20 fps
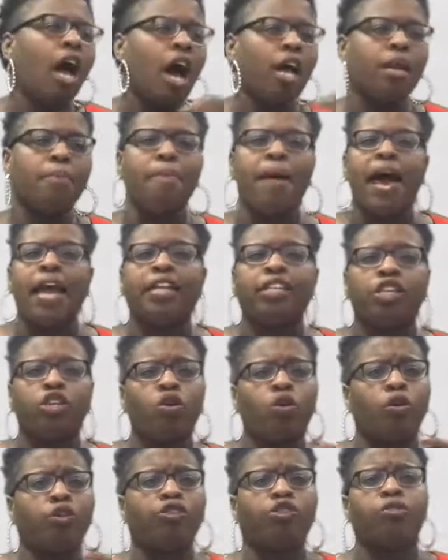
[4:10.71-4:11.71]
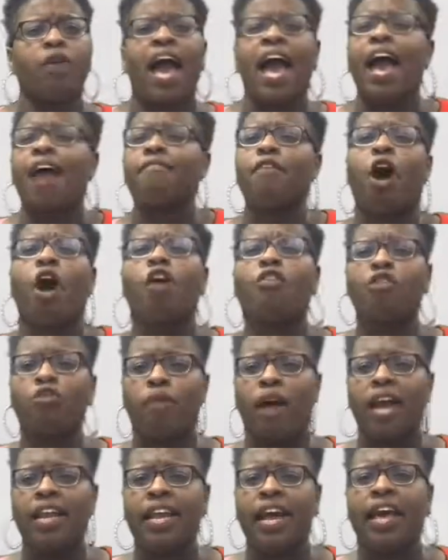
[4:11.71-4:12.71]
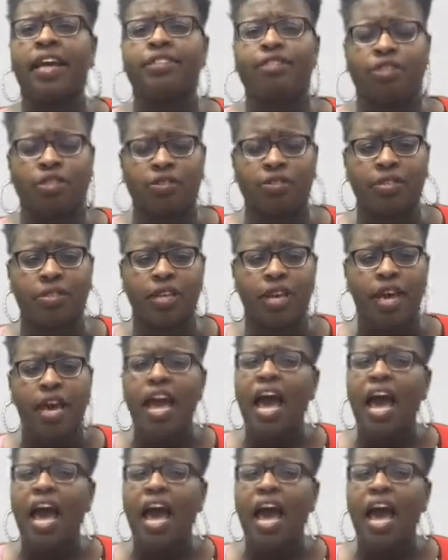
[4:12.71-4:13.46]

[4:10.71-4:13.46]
automatically going to have all the right answers.